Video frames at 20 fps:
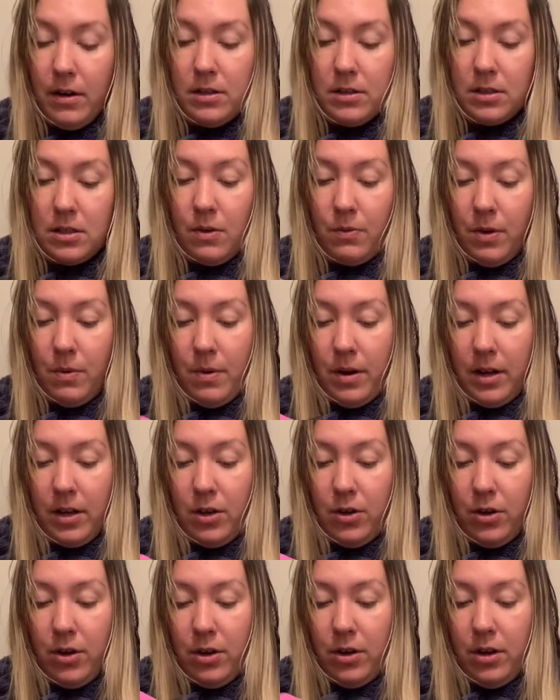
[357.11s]
So we want a
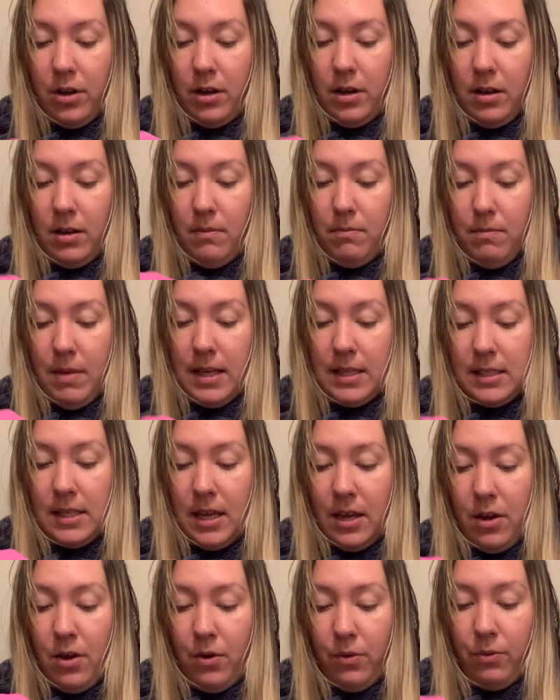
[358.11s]
good
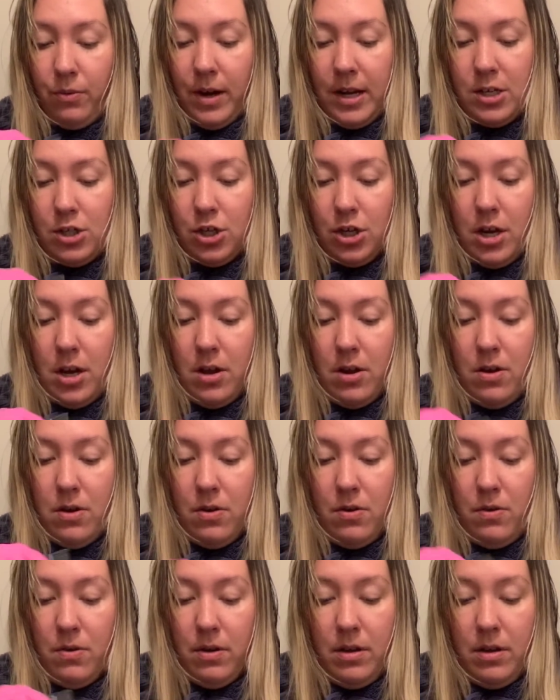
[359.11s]
mixing ratio.